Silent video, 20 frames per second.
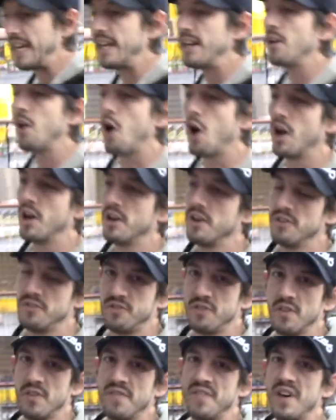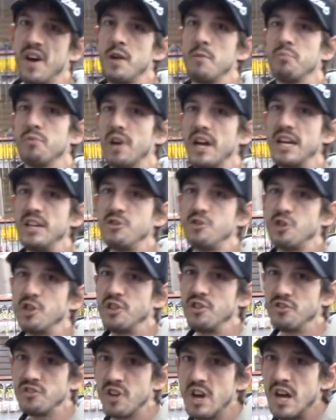in on, is the vibrations